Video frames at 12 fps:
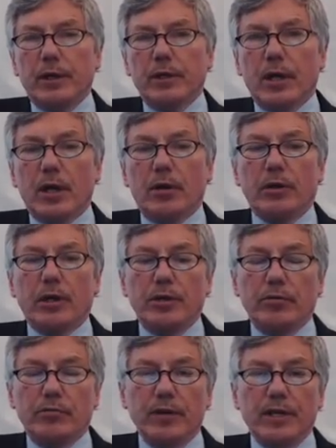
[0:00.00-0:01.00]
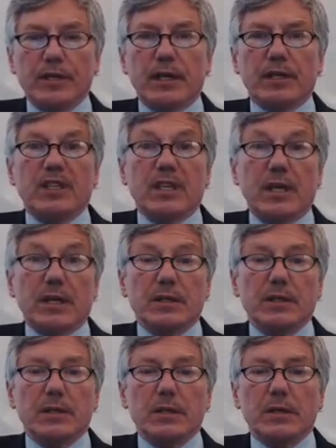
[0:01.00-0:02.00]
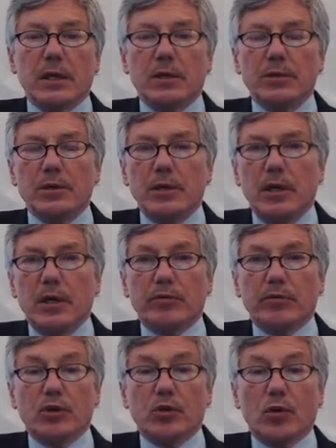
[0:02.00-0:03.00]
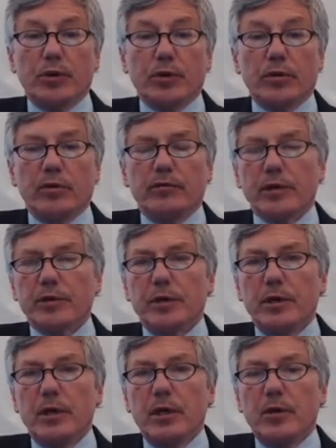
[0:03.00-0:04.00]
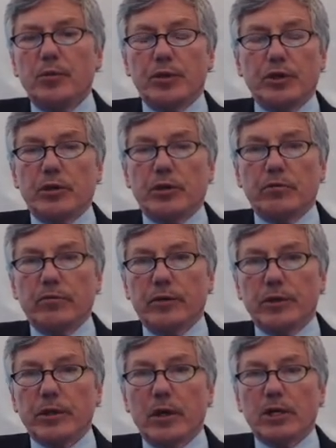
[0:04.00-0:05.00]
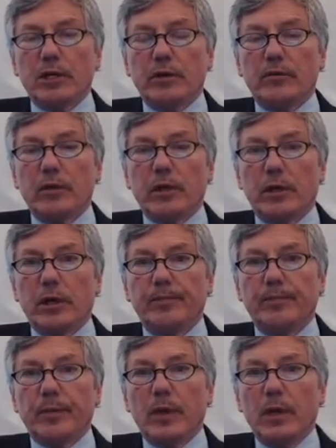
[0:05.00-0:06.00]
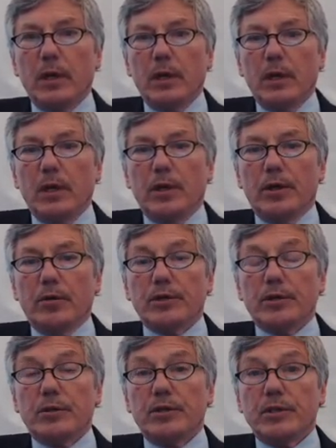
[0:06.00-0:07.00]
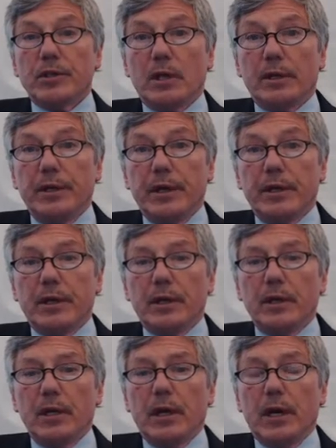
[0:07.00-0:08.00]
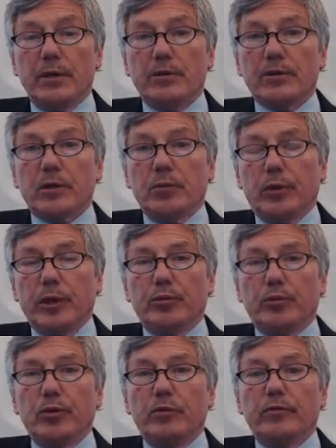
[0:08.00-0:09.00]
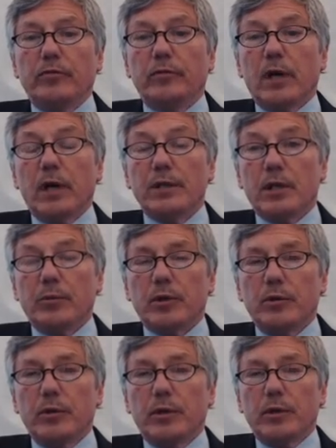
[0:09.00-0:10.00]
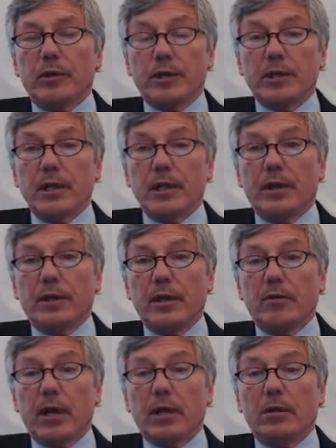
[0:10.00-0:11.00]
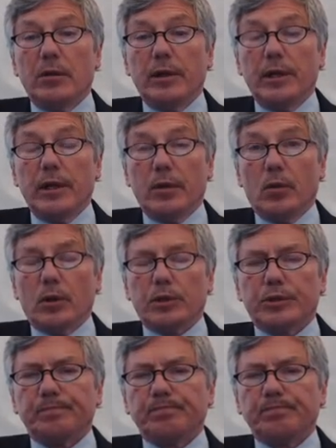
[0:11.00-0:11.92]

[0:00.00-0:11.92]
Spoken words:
Not only can you reset senescence in cells and restore neural function, but you can reverse cognitive decline. There is good solid data, and there's complete proof of concept. This is not theoretical, it works.